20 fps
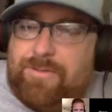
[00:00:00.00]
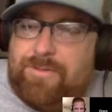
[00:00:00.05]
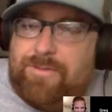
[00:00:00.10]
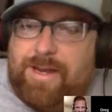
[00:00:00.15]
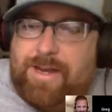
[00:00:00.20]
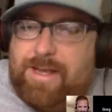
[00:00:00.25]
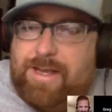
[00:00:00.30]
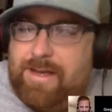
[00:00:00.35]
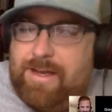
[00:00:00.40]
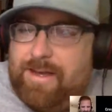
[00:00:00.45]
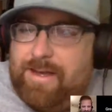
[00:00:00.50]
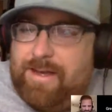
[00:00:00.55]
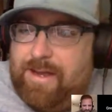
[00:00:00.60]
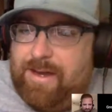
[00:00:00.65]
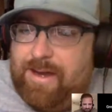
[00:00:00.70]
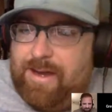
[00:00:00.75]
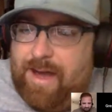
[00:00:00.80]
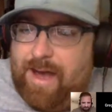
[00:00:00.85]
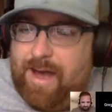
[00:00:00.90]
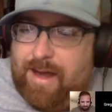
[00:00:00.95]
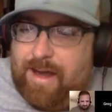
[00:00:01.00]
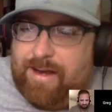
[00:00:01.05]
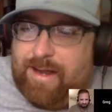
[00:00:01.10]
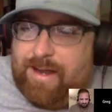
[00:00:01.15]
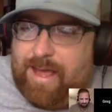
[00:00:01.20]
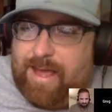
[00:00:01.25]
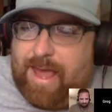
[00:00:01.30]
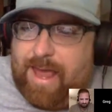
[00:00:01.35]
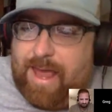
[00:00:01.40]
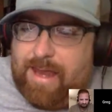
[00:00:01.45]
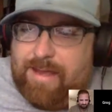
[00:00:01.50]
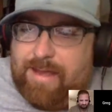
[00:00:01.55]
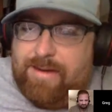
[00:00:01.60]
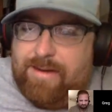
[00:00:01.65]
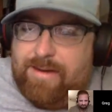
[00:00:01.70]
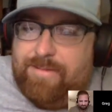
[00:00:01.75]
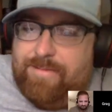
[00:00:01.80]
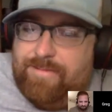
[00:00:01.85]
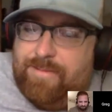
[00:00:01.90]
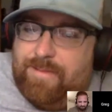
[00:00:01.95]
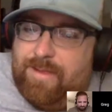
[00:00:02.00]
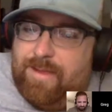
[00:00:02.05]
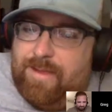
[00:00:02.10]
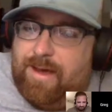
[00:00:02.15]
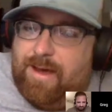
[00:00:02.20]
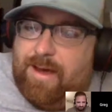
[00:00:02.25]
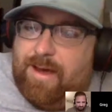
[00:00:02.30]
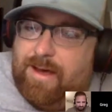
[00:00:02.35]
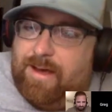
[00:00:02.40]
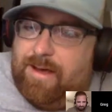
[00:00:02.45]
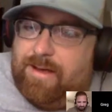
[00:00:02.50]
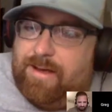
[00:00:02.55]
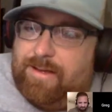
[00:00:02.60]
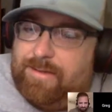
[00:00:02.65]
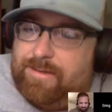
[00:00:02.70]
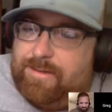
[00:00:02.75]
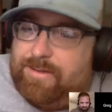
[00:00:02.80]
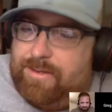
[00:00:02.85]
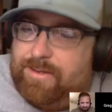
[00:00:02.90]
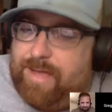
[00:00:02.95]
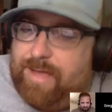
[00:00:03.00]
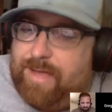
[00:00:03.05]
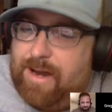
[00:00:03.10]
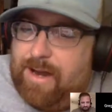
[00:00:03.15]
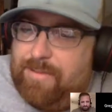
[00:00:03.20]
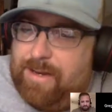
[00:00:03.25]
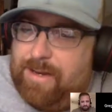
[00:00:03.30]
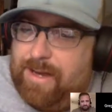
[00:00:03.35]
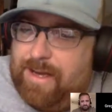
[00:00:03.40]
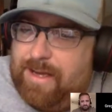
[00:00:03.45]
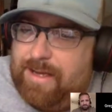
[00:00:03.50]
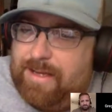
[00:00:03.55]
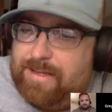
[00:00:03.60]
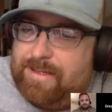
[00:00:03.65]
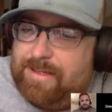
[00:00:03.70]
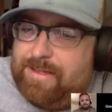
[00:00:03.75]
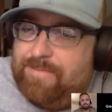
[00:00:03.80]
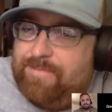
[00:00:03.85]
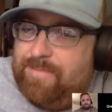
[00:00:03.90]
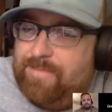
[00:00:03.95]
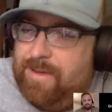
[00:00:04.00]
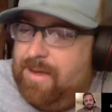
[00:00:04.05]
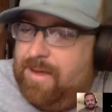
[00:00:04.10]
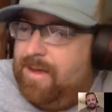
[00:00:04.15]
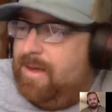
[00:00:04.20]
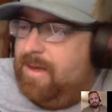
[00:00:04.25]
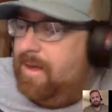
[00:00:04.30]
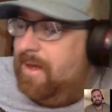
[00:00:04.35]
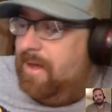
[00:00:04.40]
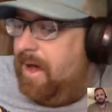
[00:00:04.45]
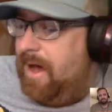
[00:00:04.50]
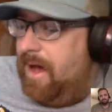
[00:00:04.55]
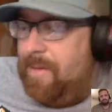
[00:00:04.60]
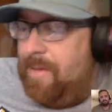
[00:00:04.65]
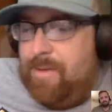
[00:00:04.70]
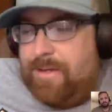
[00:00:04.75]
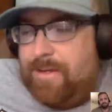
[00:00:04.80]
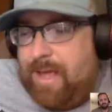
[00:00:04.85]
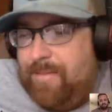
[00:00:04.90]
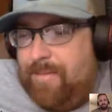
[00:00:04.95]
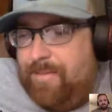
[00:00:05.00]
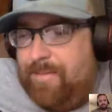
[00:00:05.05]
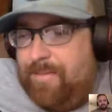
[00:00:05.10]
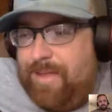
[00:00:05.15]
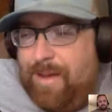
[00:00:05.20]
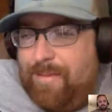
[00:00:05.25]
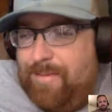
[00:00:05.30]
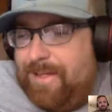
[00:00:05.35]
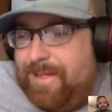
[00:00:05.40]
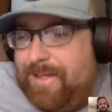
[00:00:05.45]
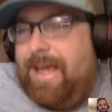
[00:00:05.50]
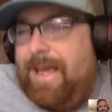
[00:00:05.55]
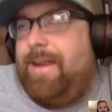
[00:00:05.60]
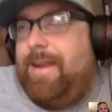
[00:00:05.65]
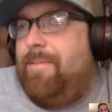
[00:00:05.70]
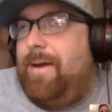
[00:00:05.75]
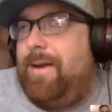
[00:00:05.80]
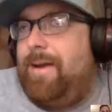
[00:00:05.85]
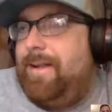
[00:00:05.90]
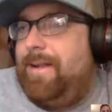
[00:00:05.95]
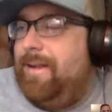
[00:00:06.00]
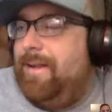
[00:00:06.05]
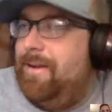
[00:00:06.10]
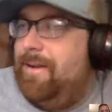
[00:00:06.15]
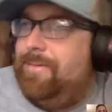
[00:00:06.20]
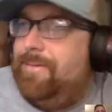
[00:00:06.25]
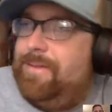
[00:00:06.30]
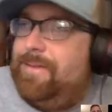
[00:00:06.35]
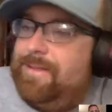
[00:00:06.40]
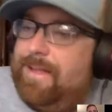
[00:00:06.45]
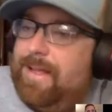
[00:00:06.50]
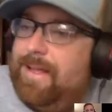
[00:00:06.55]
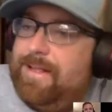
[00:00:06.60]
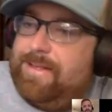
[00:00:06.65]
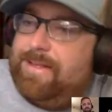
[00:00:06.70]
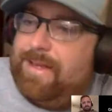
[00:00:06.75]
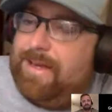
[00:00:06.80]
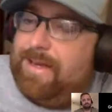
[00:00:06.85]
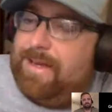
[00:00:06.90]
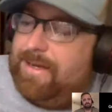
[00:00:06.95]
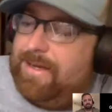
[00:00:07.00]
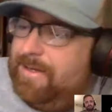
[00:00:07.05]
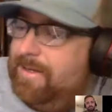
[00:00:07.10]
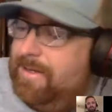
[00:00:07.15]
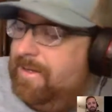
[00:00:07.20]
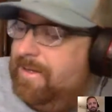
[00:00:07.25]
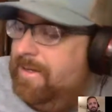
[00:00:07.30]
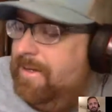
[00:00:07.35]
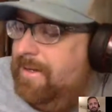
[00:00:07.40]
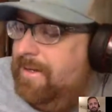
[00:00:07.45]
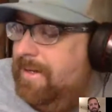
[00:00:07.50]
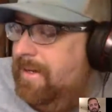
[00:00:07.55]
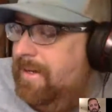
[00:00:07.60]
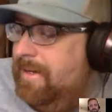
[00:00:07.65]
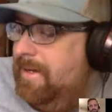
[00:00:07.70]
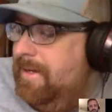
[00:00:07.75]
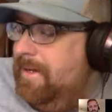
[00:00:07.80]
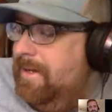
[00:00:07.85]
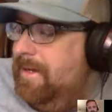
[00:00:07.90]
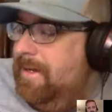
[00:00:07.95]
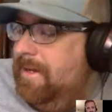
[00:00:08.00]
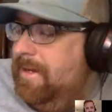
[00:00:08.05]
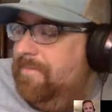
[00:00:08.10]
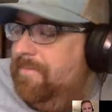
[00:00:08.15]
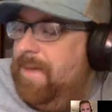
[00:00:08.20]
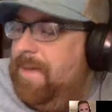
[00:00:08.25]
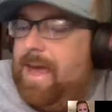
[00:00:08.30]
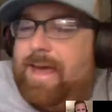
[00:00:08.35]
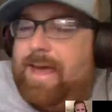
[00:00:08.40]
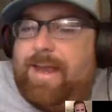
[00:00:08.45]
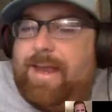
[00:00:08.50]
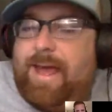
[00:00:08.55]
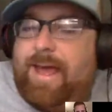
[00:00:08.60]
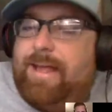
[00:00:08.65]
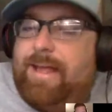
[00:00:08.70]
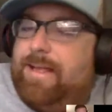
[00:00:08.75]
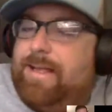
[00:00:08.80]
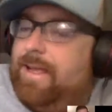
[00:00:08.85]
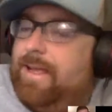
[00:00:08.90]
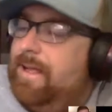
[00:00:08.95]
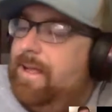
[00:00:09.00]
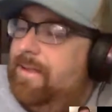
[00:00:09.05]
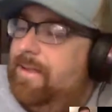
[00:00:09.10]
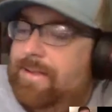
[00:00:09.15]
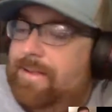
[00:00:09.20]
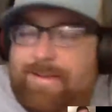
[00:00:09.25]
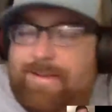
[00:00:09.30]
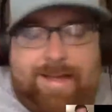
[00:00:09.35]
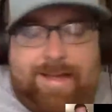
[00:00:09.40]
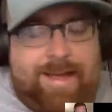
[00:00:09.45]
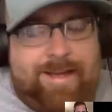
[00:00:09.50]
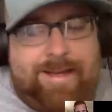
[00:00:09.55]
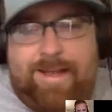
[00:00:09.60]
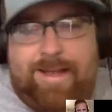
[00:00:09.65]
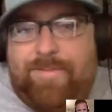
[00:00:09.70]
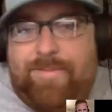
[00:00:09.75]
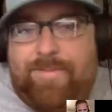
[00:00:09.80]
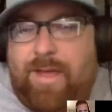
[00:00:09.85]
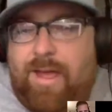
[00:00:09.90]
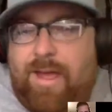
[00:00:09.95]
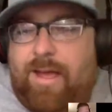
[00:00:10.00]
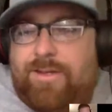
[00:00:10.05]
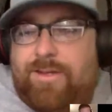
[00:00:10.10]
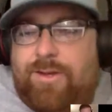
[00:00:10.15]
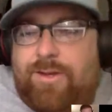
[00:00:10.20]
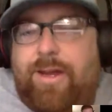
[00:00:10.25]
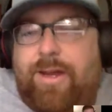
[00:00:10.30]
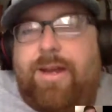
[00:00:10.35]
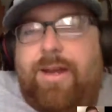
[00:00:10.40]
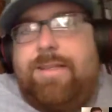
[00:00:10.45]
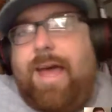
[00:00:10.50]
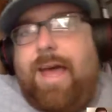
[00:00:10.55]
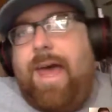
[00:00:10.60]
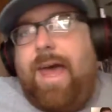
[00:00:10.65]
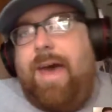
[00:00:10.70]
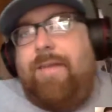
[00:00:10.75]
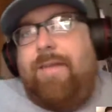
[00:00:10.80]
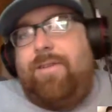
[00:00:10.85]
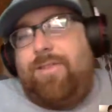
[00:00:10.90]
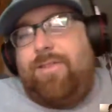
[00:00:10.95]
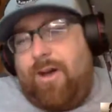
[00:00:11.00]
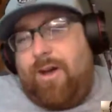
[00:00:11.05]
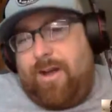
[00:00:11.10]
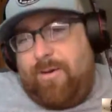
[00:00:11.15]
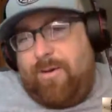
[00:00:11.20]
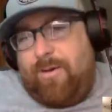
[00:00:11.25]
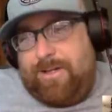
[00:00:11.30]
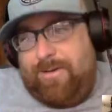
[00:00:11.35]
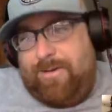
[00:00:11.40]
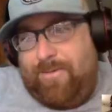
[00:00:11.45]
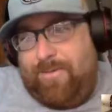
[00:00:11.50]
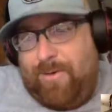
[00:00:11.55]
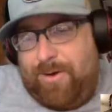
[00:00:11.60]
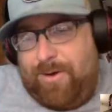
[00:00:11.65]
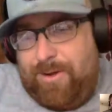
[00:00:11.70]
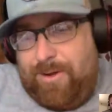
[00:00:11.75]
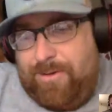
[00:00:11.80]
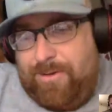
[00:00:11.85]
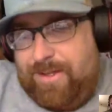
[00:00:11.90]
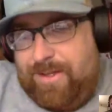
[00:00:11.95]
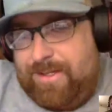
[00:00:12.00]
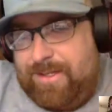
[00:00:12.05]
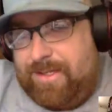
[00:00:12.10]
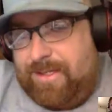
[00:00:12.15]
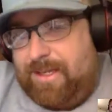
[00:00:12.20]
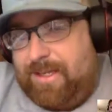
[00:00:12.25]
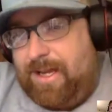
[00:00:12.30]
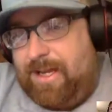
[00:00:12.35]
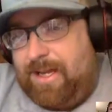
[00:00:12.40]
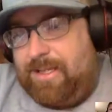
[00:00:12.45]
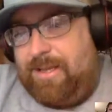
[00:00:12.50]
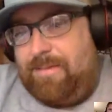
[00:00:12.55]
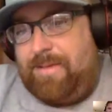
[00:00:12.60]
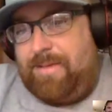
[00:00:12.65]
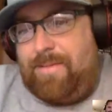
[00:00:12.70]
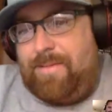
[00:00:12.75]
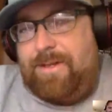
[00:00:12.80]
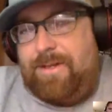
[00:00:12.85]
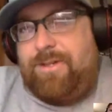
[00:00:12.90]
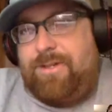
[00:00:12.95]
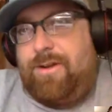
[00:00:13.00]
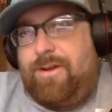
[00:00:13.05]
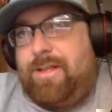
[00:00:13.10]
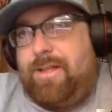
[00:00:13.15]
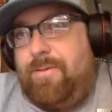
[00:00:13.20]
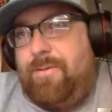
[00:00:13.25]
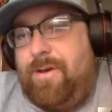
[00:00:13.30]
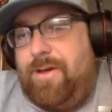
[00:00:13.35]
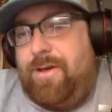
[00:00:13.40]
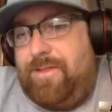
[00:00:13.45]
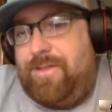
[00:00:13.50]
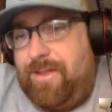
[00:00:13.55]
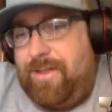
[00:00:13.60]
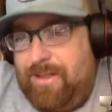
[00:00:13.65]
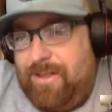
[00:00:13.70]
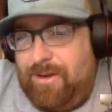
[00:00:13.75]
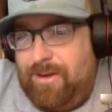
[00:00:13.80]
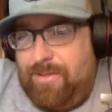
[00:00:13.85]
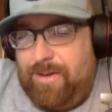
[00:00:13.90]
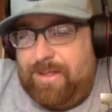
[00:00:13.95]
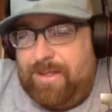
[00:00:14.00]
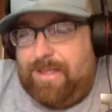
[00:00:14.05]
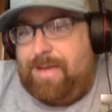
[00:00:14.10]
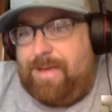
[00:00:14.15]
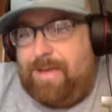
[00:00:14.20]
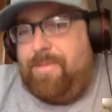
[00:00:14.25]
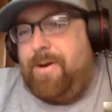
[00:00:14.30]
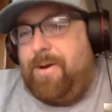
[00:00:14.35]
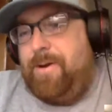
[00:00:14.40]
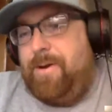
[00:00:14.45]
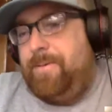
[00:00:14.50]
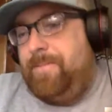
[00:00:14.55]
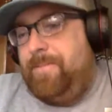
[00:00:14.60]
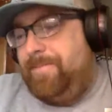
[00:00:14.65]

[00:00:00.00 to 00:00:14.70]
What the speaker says: media and not hate it. So that'll be nice. I'm excited about it. You know, it's man, so I have a thought question for you. This is something I've been struggling with a little bit deeper